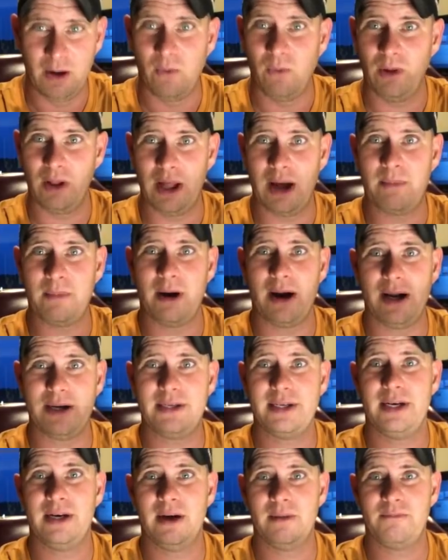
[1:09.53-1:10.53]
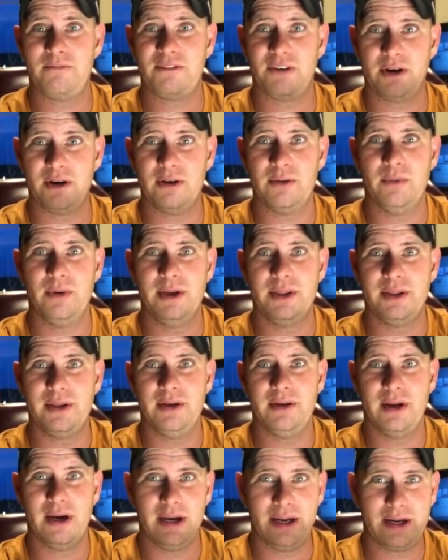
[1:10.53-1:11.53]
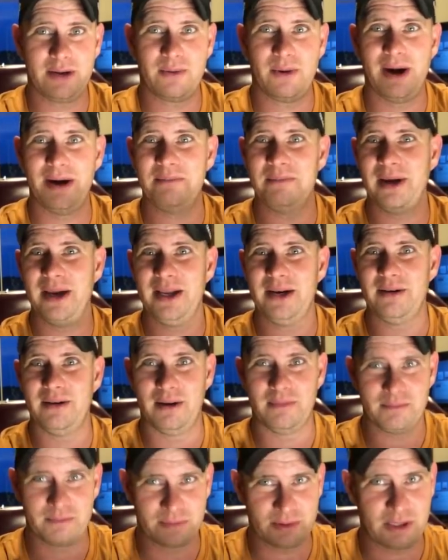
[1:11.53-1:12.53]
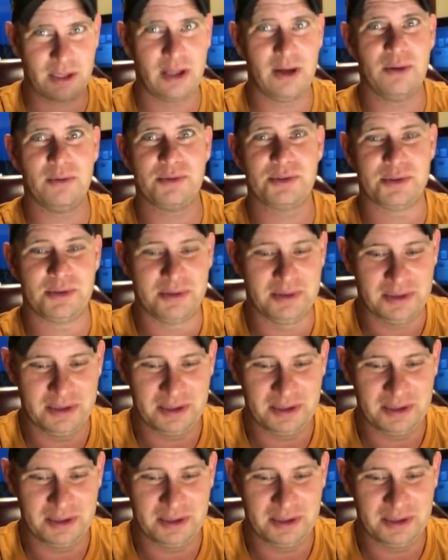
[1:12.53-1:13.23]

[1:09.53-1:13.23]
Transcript: Well, I'm right there, I'm flirting with it. I ain't quite made it, I'm close.